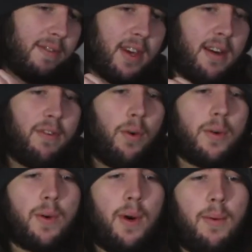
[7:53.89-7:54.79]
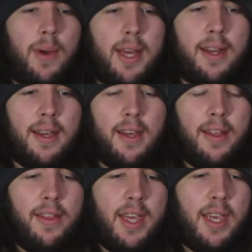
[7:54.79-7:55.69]
thing I thought was quite weird.
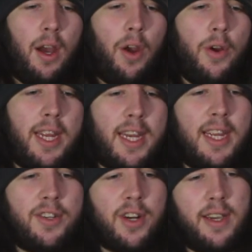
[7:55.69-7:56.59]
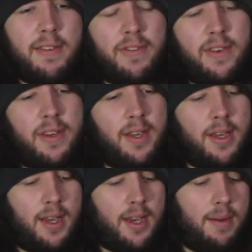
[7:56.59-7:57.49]
The ODD drive,
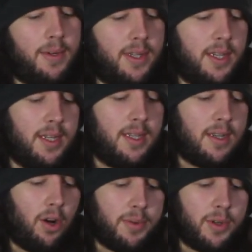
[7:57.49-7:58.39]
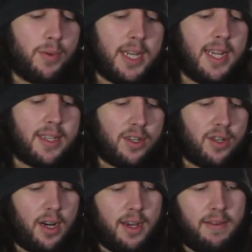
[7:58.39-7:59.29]
which is an optional disk
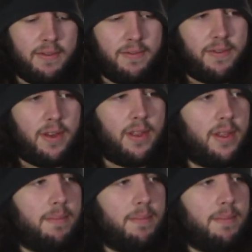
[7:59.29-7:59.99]
drive for the